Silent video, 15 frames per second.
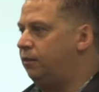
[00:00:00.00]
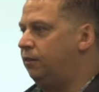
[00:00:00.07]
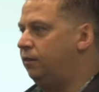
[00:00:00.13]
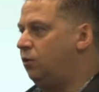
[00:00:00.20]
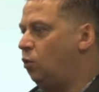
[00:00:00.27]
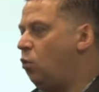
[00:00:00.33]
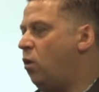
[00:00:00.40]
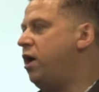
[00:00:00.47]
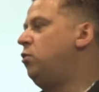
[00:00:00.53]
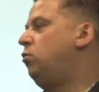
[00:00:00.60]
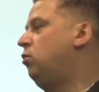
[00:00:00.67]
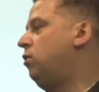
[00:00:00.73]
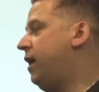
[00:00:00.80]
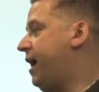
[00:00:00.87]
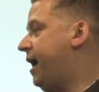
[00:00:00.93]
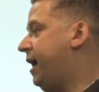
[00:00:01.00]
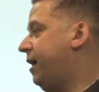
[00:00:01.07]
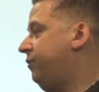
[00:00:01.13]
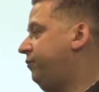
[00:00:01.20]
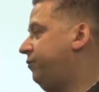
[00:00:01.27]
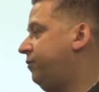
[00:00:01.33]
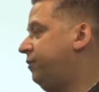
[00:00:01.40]
The one rule I
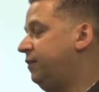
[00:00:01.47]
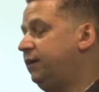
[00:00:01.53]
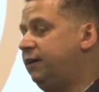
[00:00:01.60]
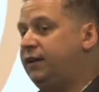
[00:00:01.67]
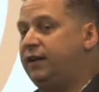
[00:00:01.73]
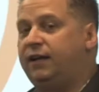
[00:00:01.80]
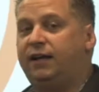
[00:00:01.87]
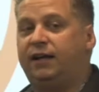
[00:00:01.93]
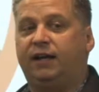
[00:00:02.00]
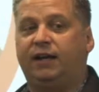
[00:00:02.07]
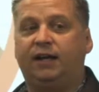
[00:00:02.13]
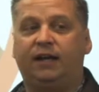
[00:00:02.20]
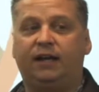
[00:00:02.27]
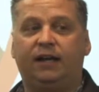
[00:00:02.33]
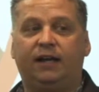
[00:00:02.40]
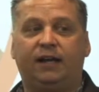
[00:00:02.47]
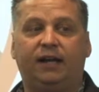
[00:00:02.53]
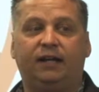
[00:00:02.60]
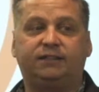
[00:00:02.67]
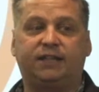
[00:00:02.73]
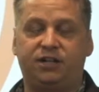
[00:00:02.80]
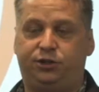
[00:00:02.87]
have
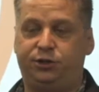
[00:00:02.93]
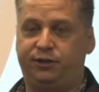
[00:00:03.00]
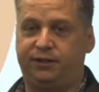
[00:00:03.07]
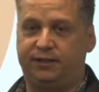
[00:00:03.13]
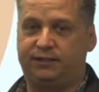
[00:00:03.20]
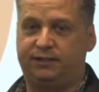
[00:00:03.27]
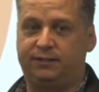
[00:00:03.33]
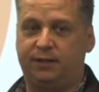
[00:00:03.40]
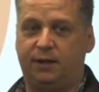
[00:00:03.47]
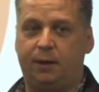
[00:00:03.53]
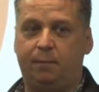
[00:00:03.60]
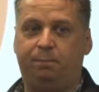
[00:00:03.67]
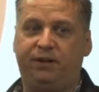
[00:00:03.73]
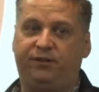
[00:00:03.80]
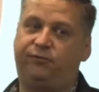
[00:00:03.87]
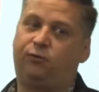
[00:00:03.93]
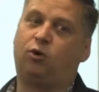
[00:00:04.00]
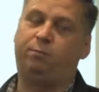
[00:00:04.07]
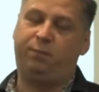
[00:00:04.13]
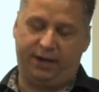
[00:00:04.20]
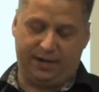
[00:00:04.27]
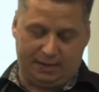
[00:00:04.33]
is I do this before
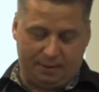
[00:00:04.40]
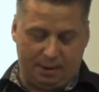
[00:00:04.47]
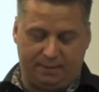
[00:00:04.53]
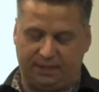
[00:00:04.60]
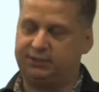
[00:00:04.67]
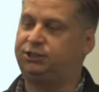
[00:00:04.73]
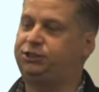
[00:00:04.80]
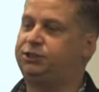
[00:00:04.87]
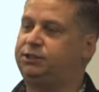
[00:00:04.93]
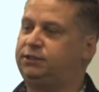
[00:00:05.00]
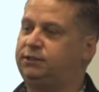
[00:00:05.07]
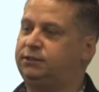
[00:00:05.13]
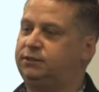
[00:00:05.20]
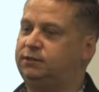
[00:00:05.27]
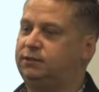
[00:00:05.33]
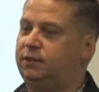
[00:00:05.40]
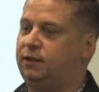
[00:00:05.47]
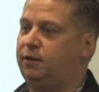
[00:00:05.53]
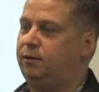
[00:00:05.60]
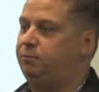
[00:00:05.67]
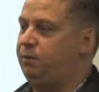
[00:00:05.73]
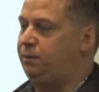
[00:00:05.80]
picking up my messages,
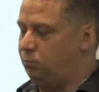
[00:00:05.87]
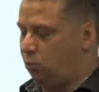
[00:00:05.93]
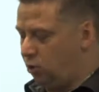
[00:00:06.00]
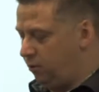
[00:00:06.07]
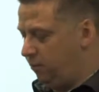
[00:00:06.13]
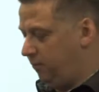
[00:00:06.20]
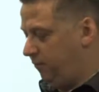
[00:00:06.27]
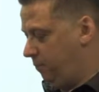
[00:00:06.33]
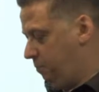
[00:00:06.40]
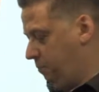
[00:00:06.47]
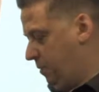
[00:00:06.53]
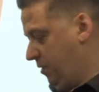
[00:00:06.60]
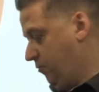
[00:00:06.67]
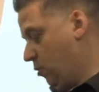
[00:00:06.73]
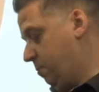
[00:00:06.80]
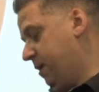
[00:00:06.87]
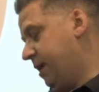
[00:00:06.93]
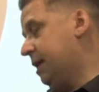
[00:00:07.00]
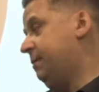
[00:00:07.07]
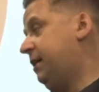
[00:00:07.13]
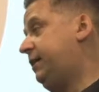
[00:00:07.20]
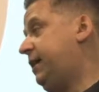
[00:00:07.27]
before picking
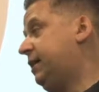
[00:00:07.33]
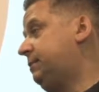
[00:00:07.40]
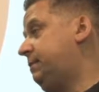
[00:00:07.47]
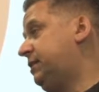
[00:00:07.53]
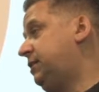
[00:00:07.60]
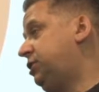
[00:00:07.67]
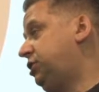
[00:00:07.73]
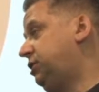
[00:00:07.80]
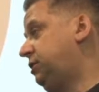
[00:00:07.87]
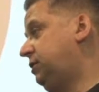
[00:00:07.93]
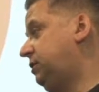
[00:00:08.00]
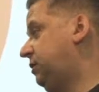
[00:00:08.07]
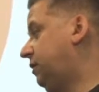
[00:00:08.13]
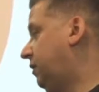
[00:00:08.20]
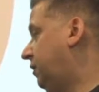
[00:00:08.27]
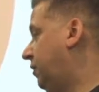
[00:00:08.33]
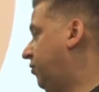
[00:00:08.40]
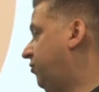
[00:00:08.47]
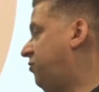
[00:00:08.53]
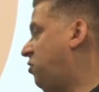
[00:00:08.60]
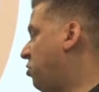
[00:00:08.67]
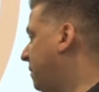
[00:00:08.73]
up my text messages,
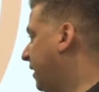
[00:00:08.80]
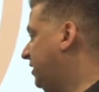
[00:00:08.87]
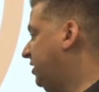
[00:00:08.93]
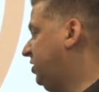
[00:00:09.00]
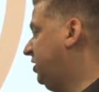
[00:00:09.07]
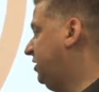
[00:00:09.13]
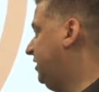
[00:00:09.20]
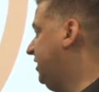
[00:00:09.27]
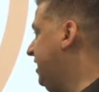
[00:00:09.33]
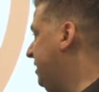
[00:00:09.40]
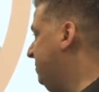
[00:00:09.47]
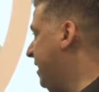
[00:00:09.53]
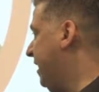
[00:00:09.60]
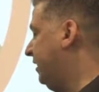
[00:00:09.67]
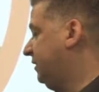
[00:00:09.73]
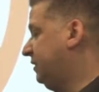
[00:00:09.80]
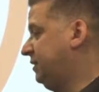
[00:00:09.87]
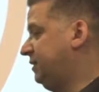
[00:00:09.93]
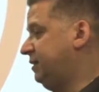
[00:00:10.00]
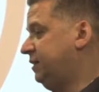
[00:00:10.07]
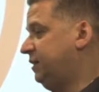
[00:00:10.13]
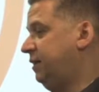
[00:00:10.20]
phone messages, emails,
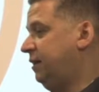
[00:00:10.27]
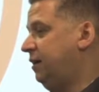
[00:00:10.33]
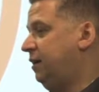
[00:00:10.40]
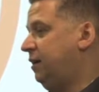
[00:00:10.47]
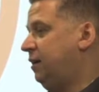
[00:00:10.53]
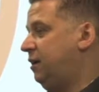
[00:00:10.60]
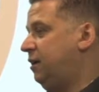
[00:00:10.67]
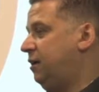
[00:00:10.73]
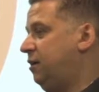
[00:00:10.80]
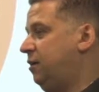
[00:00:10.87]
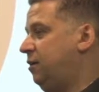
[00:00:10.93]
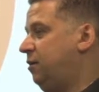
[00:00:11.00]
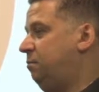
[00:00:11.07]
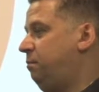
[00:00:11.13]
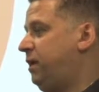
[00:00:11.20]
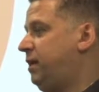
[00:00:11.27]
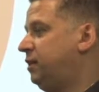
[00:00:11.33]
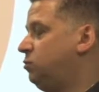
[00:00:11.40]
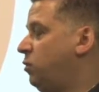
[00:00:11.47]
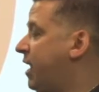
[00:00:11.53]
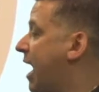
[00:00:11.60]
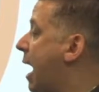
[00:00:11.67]
because
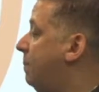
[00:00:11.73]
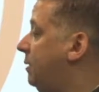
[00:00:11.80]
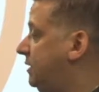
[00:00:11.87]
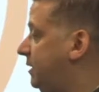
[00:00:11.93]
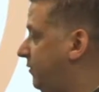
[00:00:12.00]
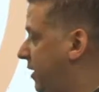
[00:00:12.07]
what happens if I